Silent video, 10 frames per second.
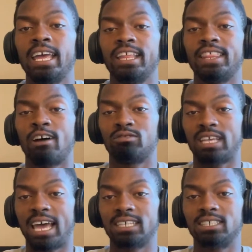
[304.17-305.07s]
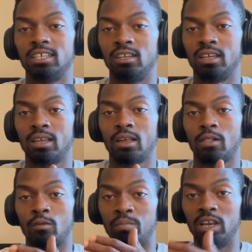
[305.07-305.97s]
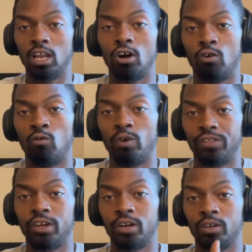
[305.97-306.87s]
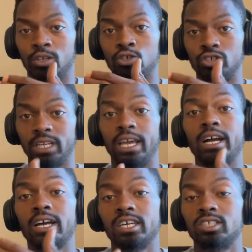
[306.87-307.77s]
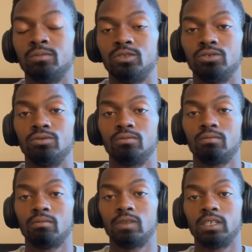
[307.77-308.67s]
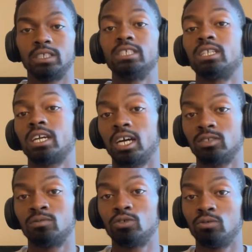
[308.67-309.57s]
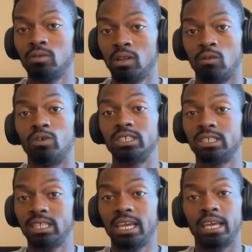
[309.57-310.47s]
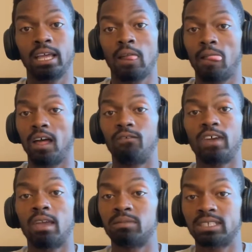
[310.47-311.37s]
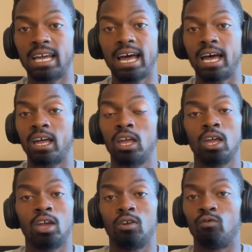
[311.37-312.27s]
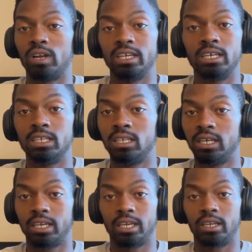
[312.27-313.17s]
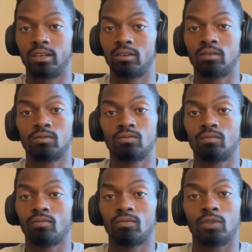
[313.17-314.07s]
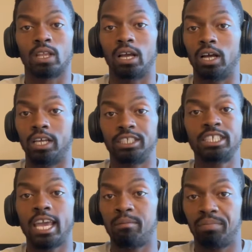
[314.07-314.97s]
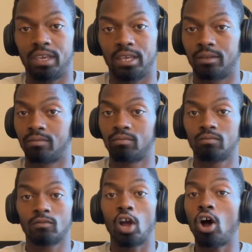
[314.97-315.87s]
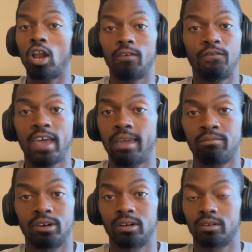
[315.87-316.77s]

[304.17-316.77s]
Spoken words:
that was actually below what they're usually accustomed to. She's accustomed to what she say, a famous guy, really good looking, a champion, Hall of Famer.